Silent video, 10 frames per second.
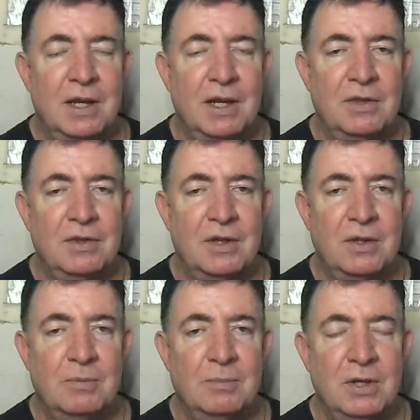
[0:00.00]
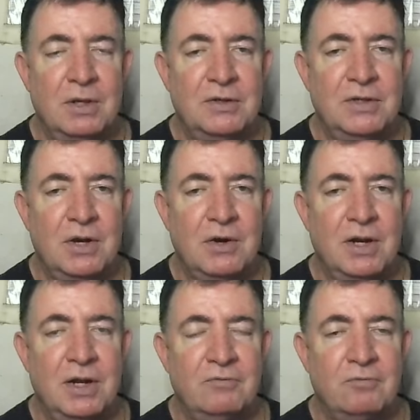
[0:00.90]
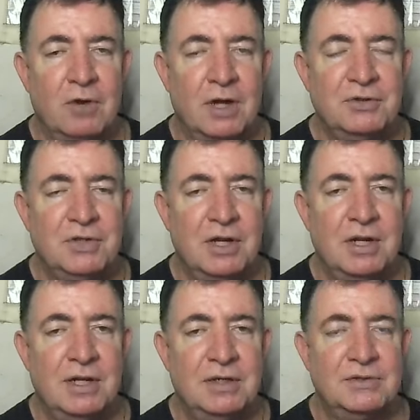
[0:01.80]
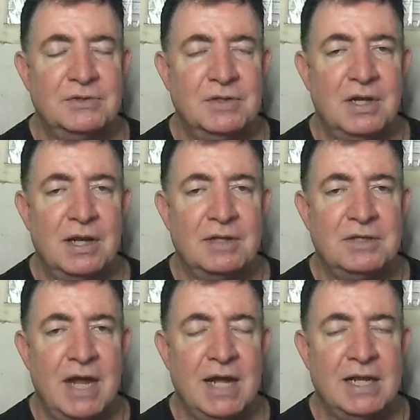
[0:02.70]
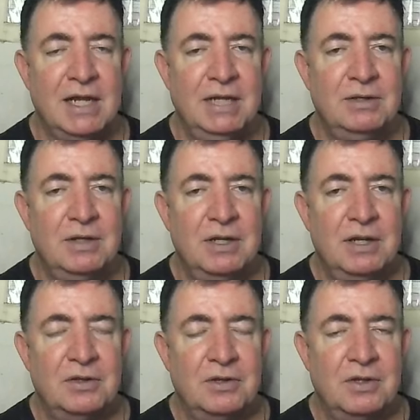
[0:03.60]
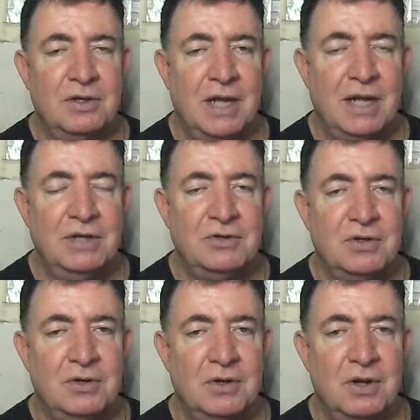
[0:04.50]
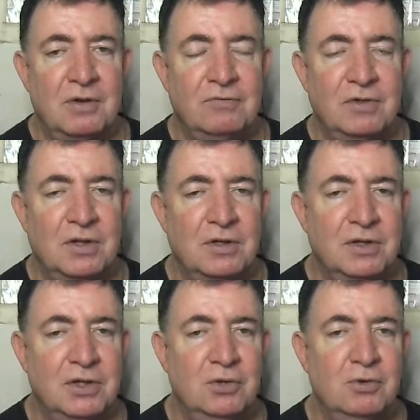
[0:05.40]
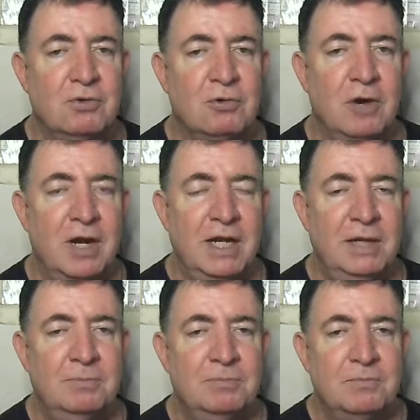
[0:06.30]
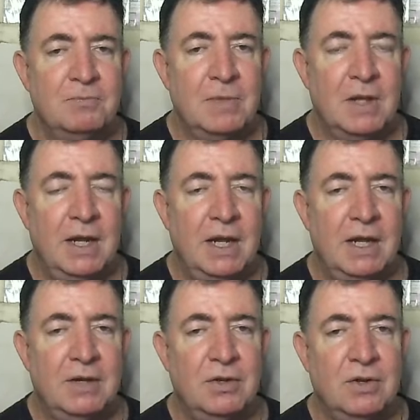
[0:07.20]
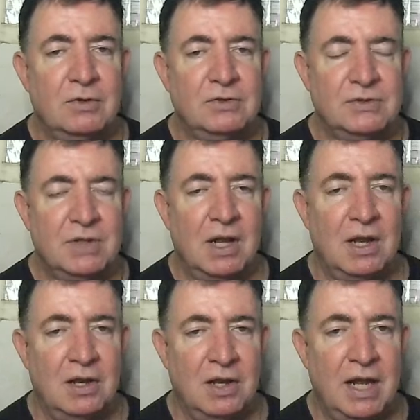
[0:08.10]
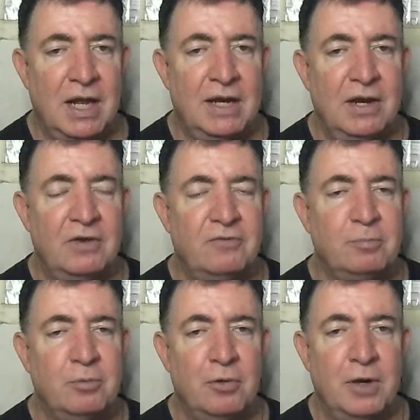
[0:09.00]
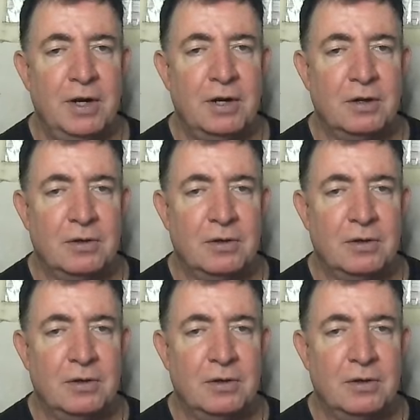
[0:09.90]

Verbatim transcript: and the military of Russia is attacking the nation of the Ukraine. And there's a lot of prayer,